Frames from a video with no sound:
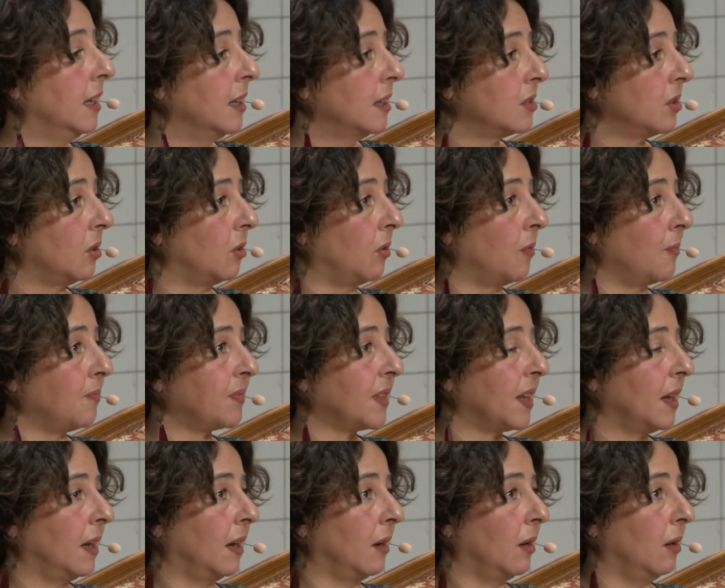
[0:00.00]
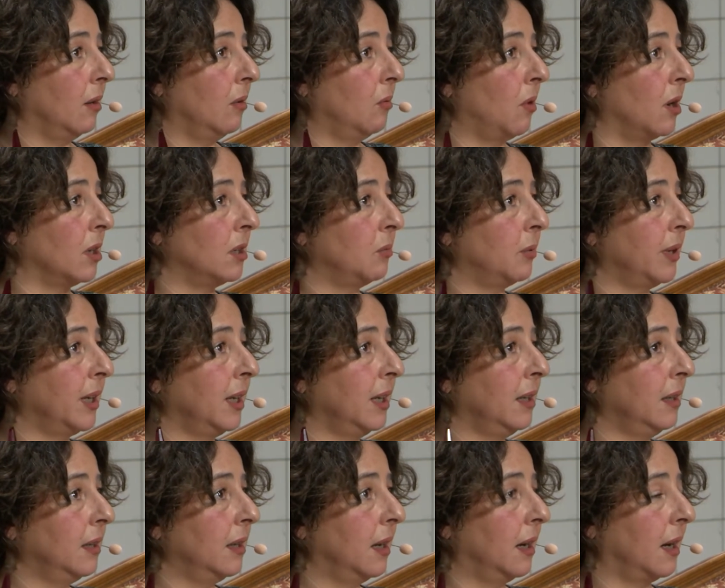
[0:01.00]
So what we,